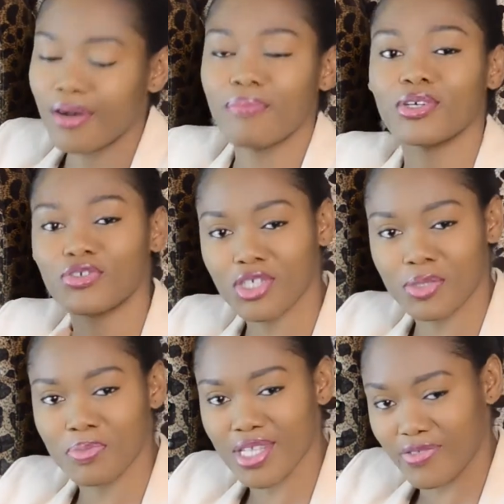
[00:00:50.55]
But
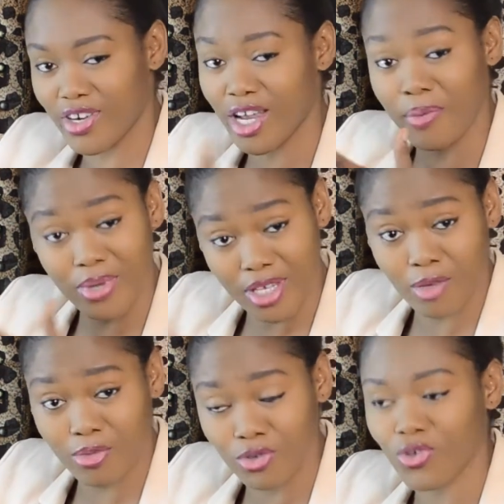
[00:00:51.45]
trust me, it's very
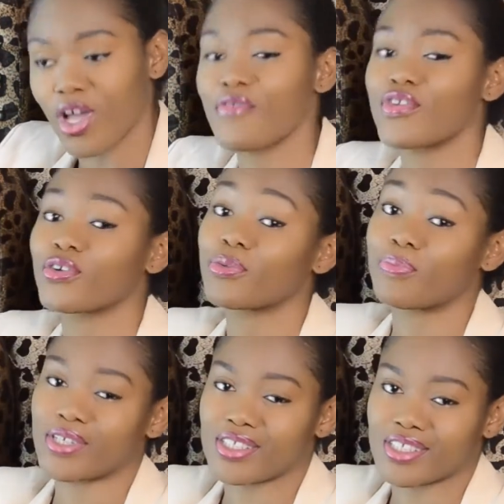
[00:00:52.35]
applicable to every good
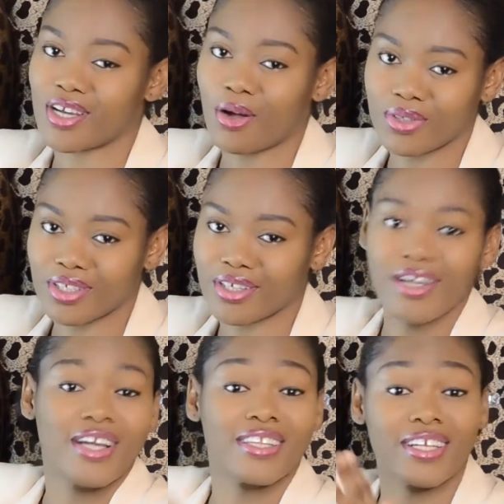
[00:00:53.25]
person out there
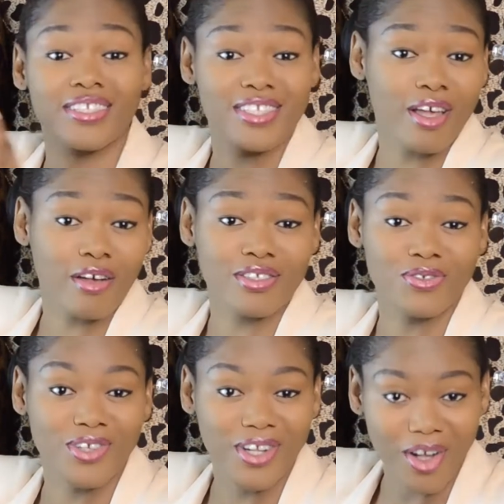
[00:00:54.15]
that deserves
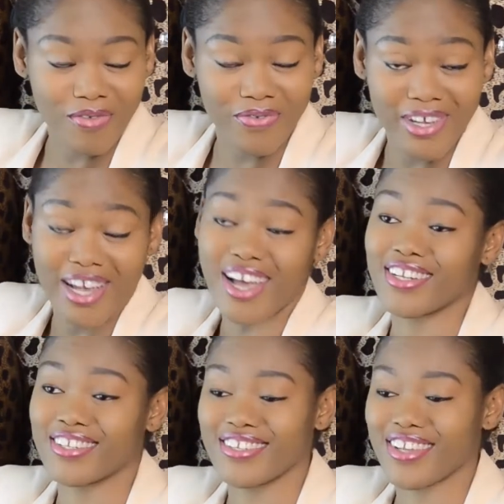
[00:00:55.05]
good love
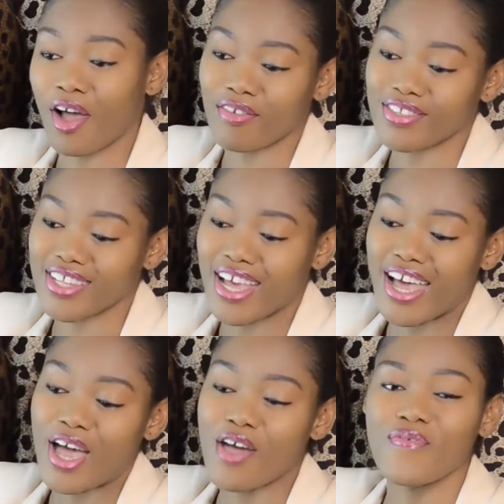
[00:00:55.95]
and deserves
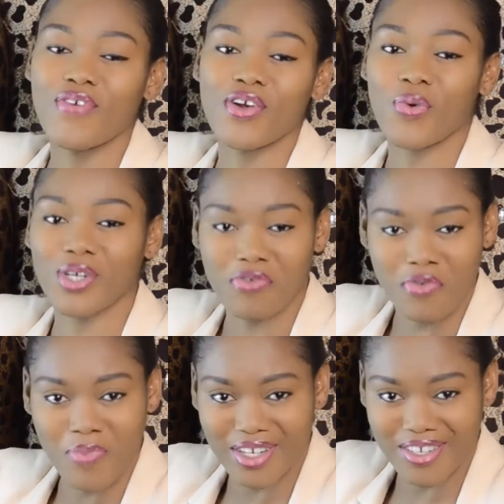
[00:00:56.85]
a very
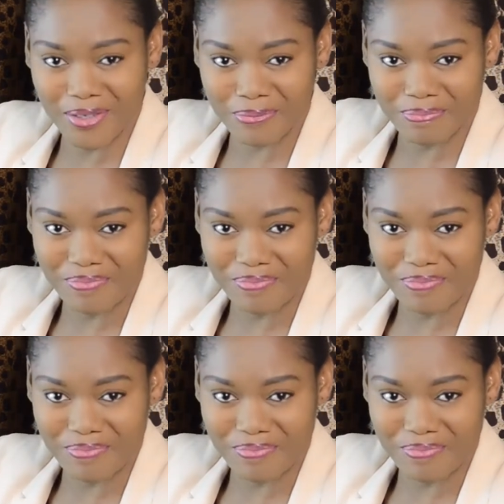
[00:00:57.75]
wonderful partner.